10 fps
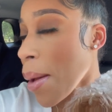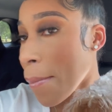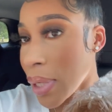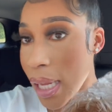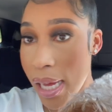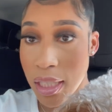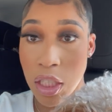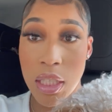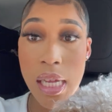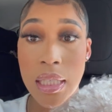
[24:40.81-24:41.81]

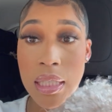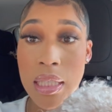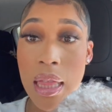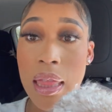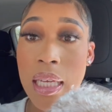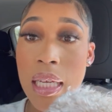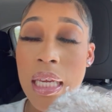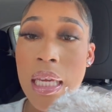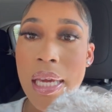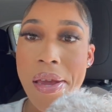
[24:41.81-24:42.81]
Blush is the
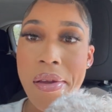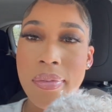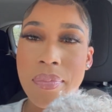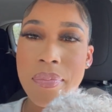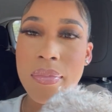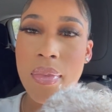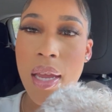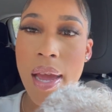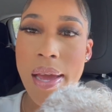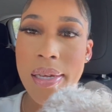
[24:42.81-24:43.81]
key,
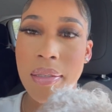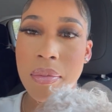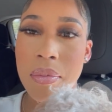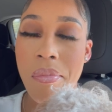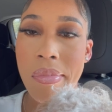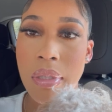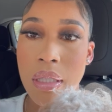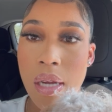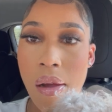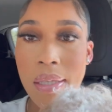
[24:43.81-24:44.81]
okay?
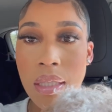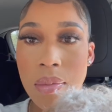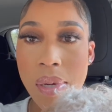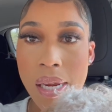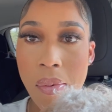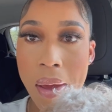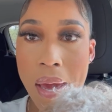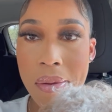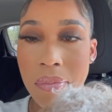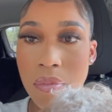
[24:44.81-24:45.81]
But
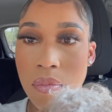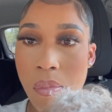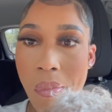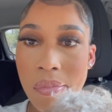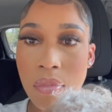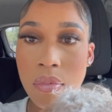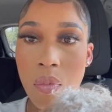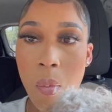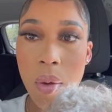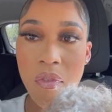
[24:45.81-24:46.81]
anyway,
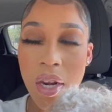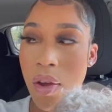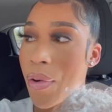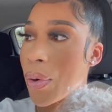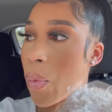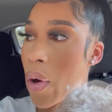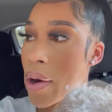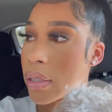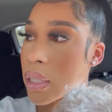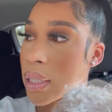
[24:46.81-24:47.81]
we're gonna go on a
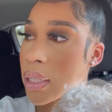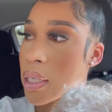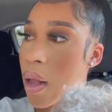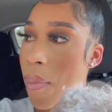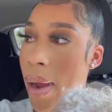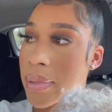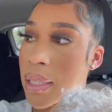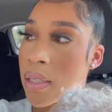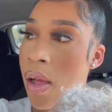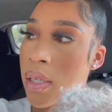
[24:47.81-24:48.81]
walk and
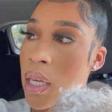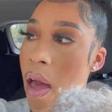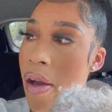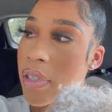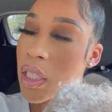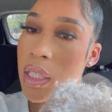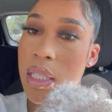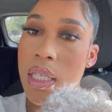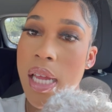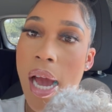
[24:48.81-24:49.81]
probably eventually
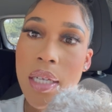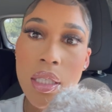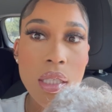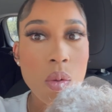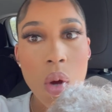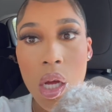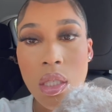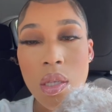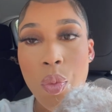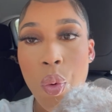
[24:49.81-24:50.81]
sit down and then walk
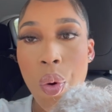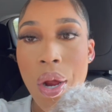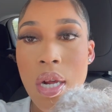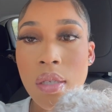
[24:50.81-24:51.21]
some more.